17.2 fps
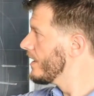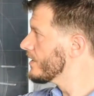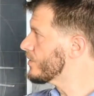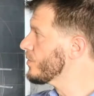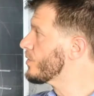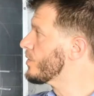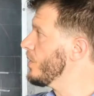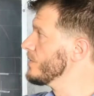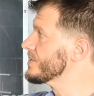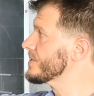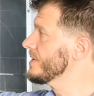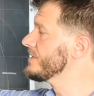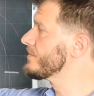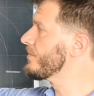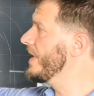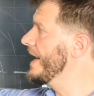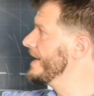to
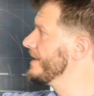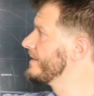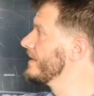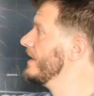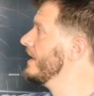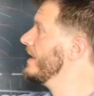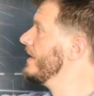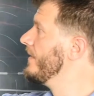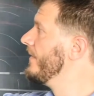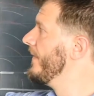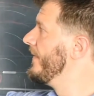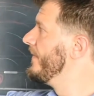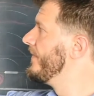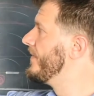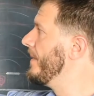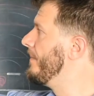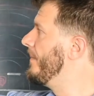concentrate
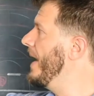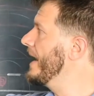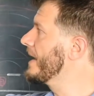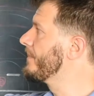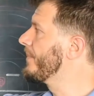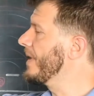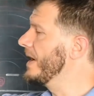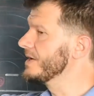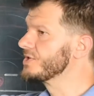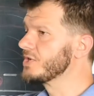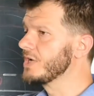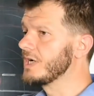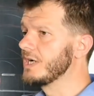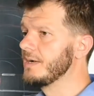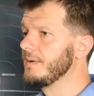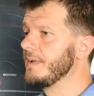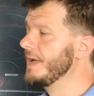the back
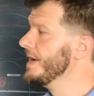pressure